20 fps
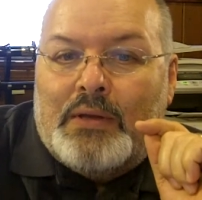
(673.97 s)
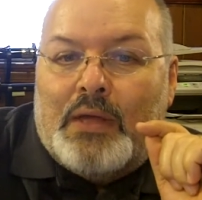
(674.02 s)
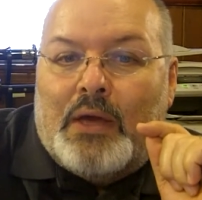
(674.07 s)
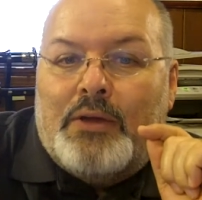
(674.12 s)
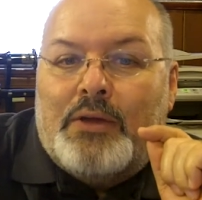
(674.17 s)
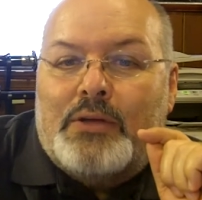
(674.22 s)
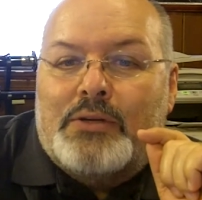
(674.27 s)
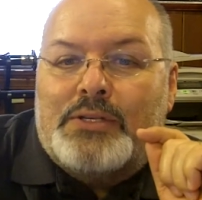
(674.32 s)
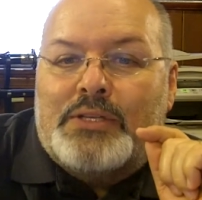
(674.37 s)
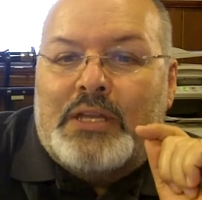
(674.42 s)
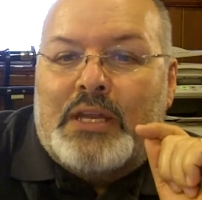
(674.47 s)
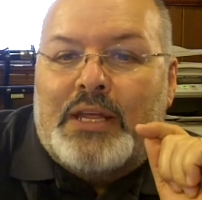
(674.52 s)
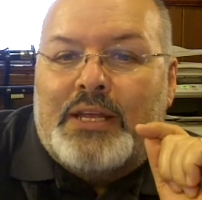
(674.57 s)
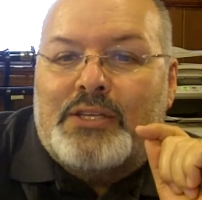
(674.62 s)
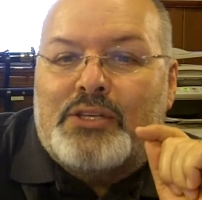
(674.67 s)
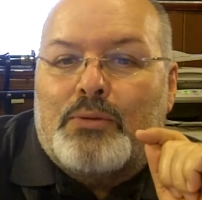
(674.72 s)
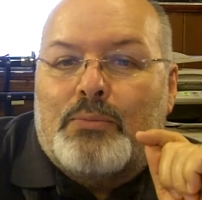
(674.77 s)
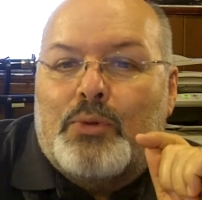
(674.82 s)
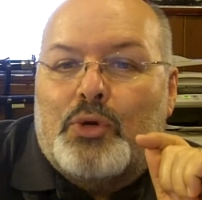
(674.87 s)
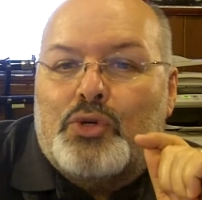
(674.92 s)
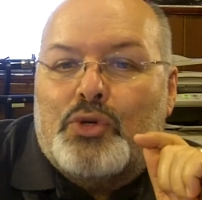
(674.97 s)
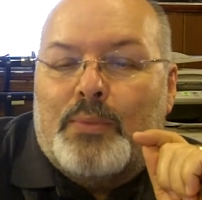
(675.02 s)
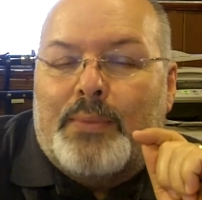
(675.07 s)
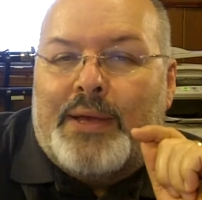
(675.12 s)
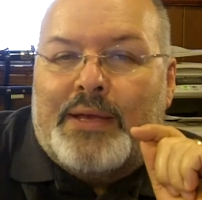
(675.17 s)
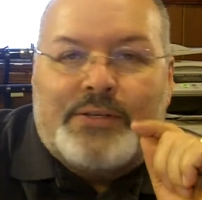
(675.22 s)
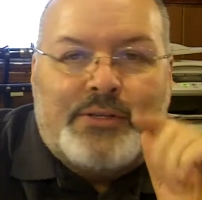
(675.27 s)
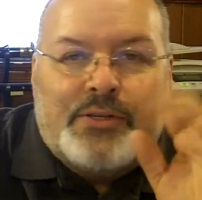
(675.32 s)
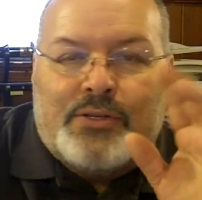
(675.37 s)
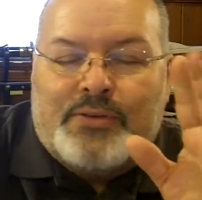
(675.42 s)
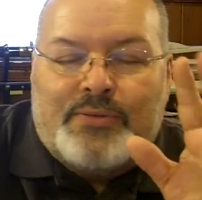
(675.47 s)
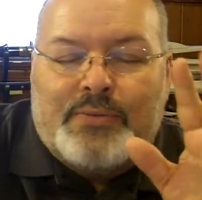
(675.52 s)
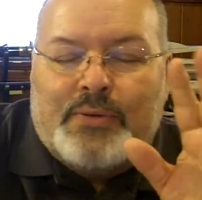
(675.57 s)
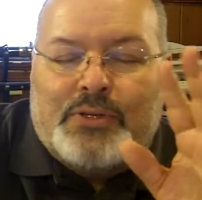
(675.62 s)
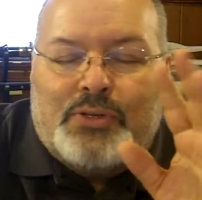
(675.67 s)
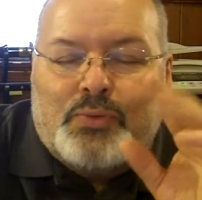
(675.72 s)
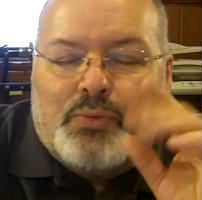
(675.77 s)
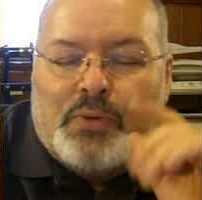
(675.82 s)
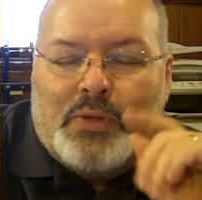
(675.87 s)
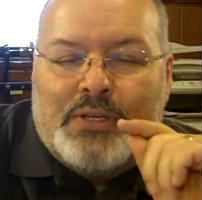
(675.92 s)
Now here's tonight's commercial message.
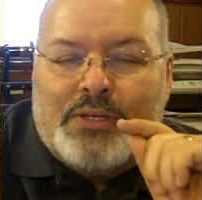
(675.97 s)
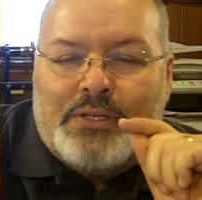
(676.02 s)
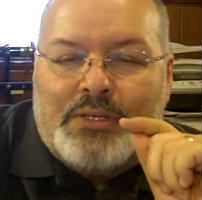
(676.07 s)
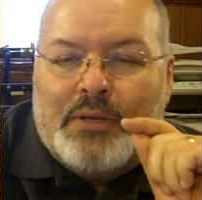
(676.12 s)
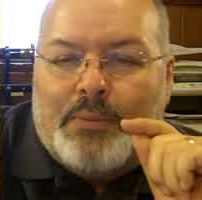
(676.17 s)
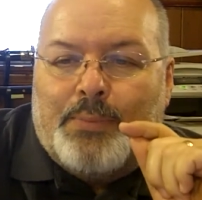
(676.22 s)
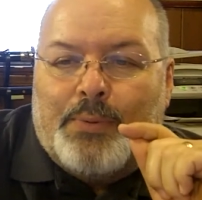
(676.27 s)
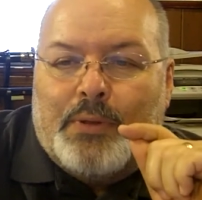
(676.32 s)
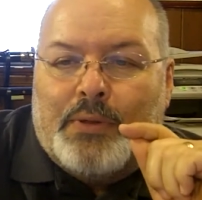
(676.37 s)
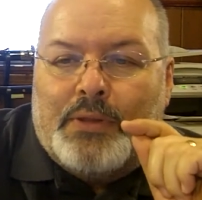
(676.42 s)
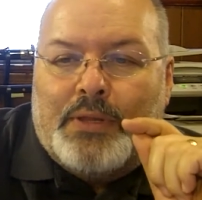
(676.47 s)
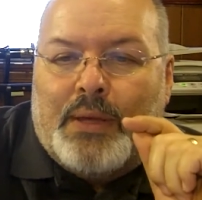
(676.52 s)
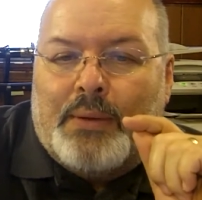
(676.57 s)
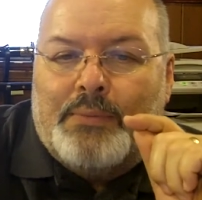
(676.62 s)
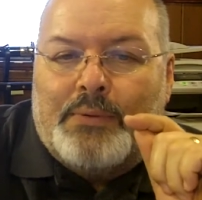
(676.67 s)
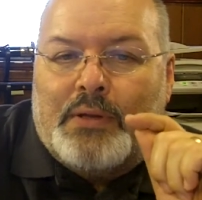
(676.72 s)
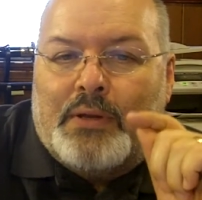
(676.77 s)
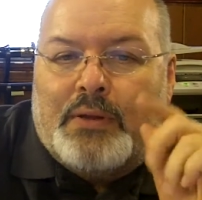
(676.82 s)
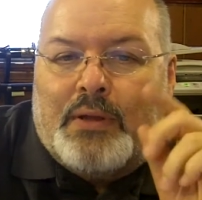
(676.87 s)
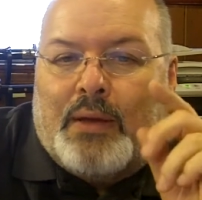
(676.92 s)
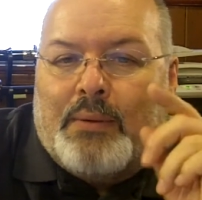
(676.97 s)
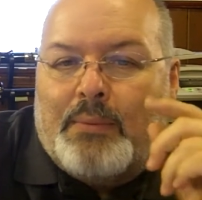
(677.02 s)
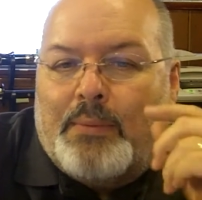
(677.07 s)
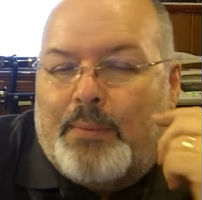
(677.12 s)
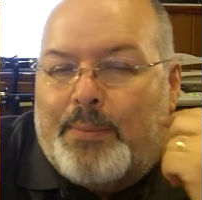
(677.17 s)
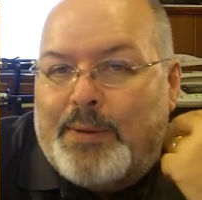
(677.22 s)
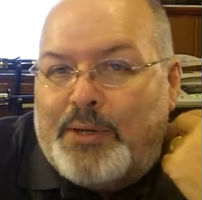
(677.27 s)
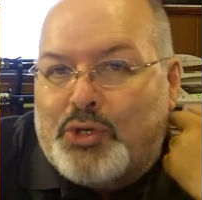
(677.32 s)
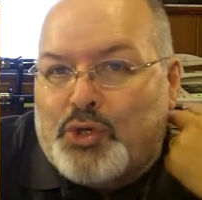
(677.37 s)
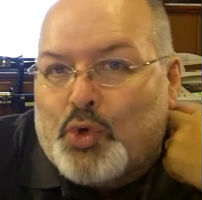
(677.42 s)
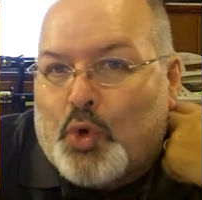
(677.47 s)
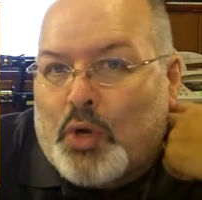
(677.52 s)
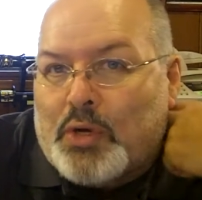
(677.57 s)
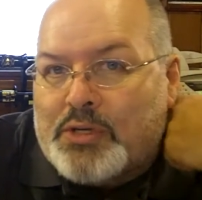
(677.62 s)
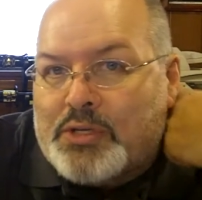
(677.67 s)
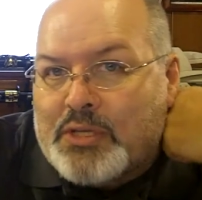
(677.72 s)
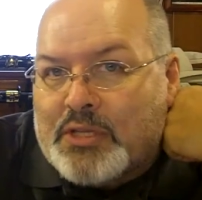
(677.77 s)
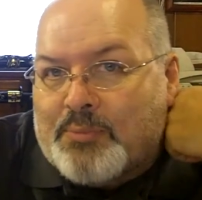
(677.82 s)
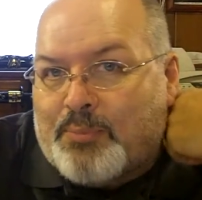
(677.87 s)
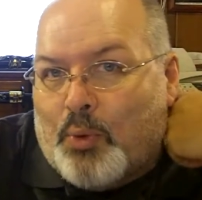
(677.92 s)
It's really simple. I'm gonna be short
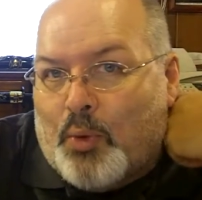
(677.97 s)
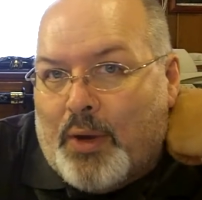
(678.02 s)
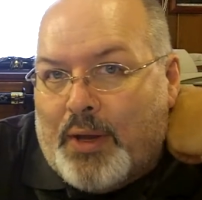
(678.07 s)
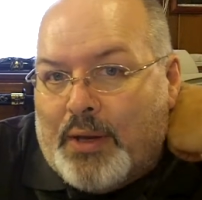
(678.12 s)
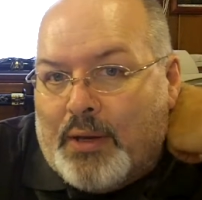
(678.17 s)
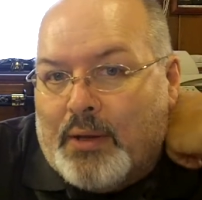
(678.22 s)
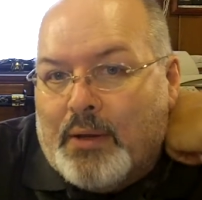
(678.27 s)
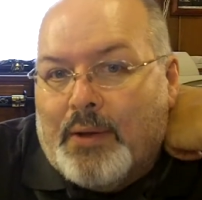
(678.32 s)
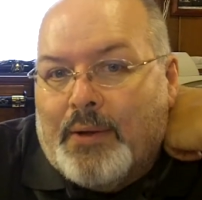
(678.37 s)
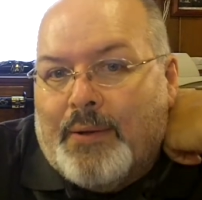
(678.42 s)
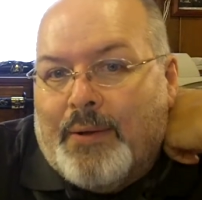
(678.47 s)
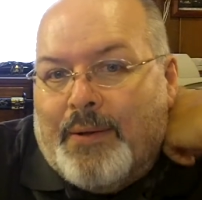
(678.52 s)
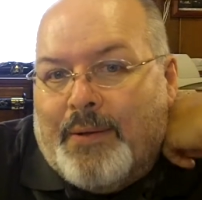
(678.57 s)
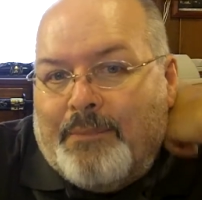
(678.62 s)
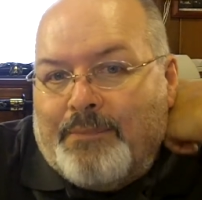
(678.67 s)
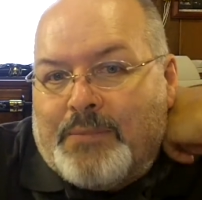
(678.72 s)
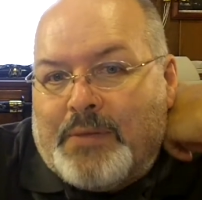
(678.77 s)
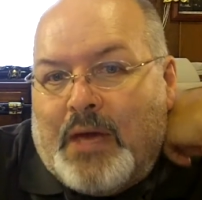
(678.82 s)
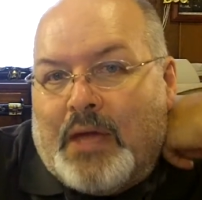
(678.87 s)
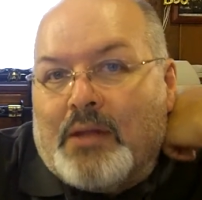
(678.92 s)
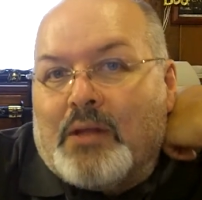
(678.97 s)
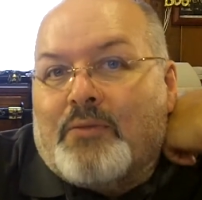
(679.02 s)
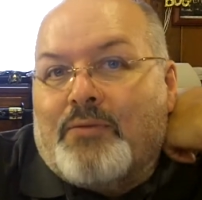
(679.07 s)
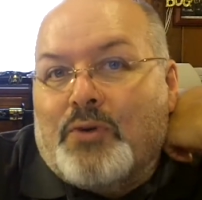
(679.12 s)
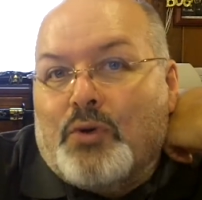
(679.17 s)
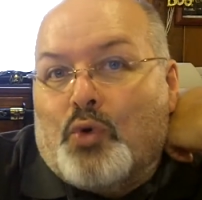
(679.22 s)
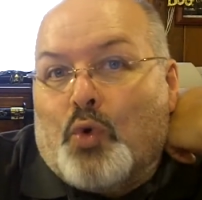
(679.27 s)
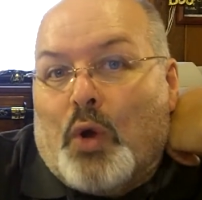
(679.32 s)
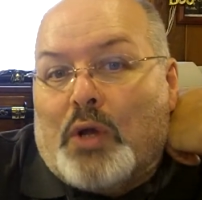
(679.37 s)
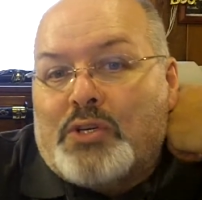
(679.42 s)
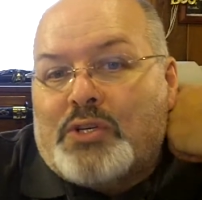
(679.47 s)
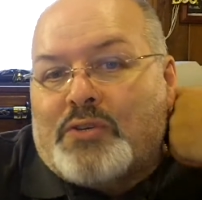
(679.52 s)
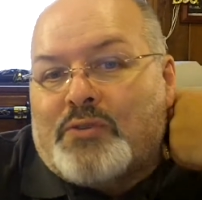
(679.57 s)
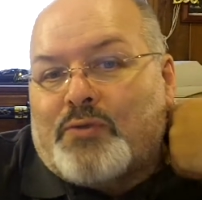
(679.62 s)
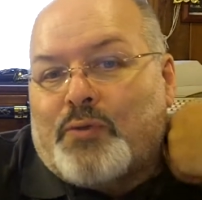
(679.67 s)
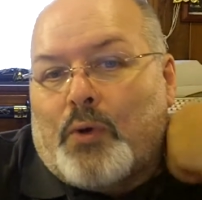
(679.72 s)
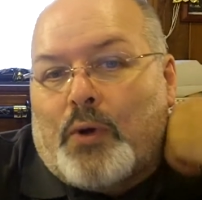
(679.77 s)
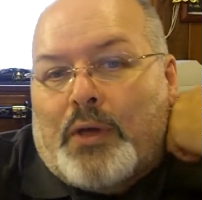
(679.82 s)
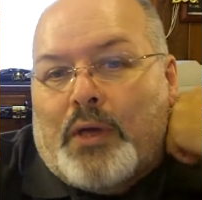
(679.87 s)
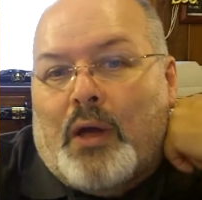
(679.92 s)
and to the point. Got a few
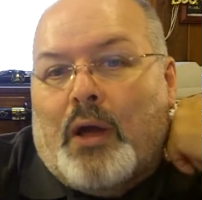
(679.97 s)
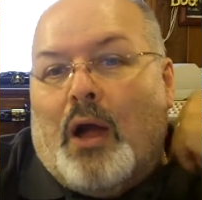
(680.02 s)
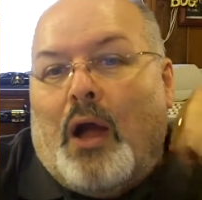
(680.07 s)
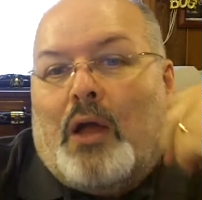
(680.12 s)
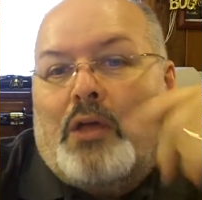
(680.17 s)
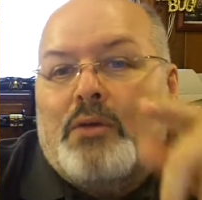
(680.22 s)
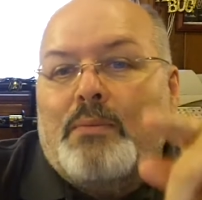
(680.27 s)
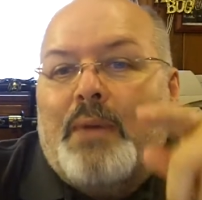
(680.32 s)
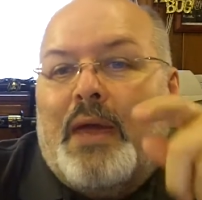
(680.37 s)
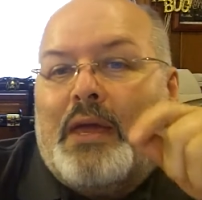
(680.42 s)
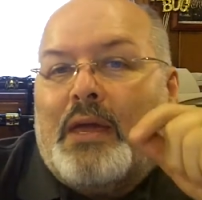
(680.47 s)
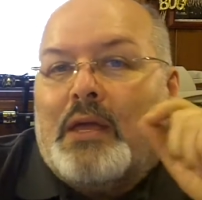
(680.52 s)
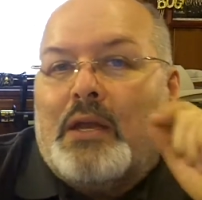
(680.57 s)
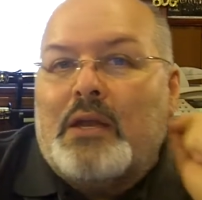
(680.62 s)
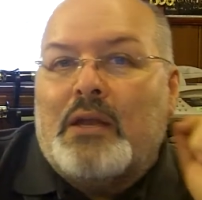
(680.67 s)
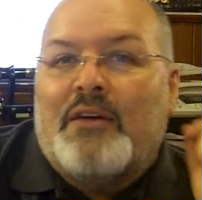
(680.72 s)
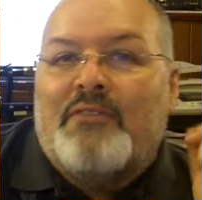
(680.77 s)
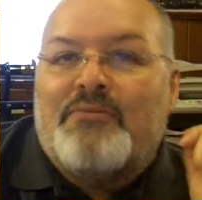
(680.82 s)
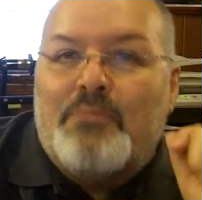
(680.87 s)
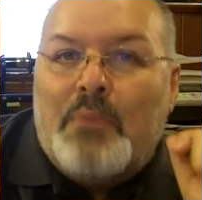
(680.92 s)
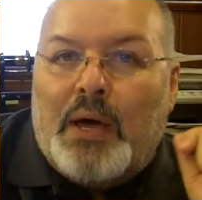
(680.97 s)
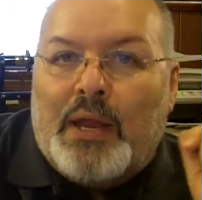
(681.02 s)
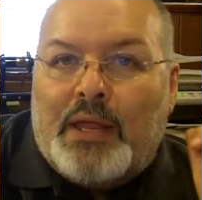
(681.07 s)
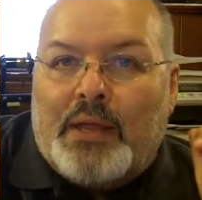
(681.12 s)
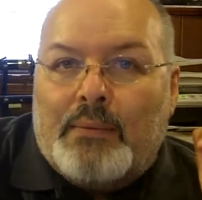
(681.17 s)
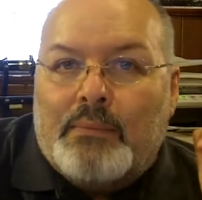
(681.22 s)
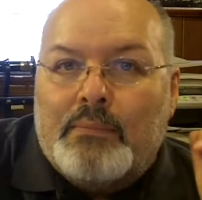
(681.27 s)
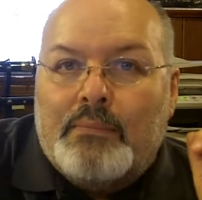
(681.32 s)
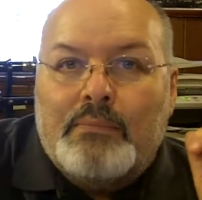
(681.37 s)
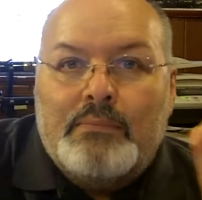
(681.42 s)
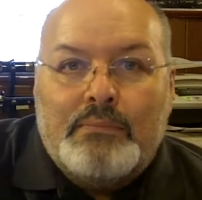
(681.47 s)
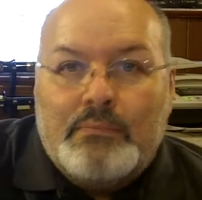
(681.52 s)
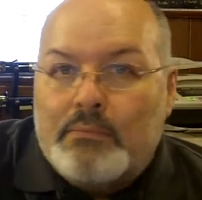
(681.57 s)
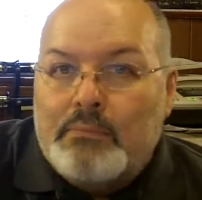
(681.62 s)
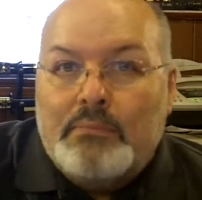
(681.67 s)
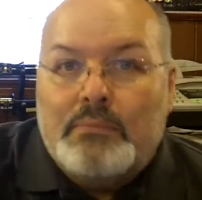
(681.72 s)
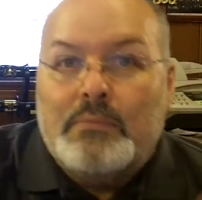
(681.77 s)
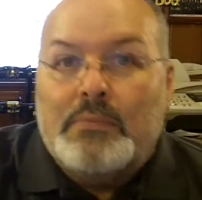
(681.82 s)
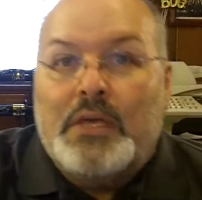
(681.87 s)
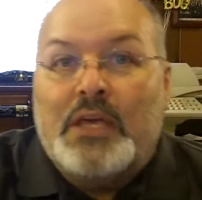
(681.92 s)
questions for you. Are you making enough money?
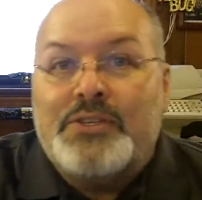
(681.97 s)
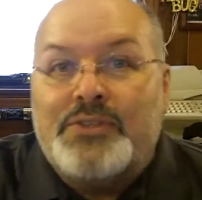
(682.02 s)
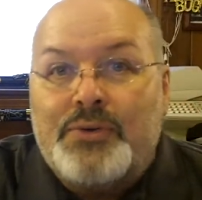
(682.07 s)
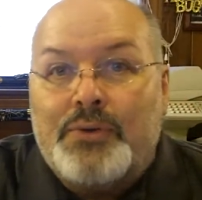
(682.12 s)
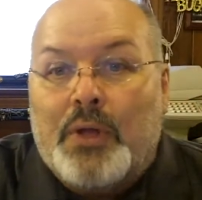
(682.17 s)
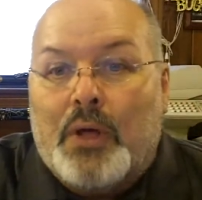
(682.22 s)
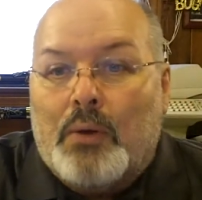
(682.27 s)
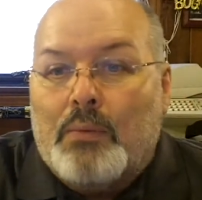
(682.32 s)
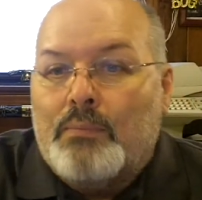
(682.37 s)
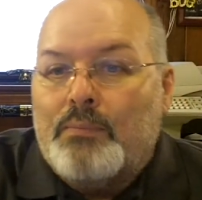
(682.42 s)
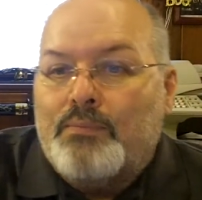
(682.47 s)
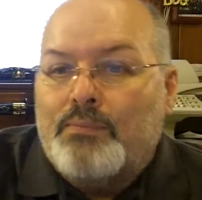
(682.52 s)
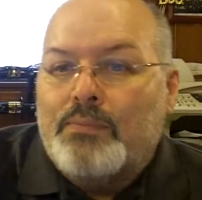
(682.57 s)
Yes or no?